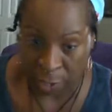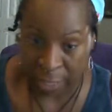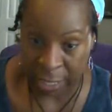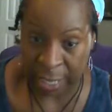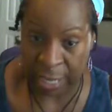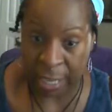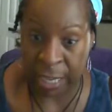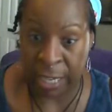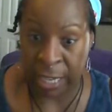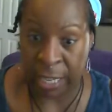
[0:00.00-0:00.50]

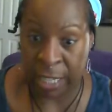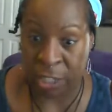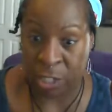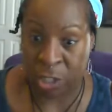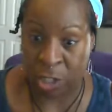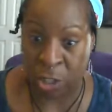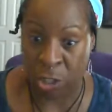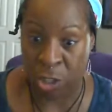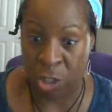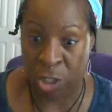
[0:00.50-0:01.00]
Get it as
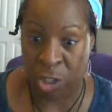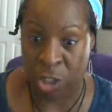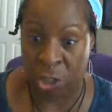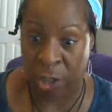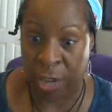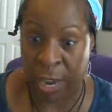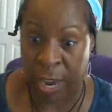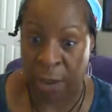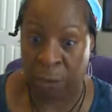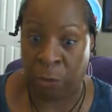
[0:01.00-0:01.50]
close as you
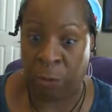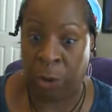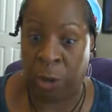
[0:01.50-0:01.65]
can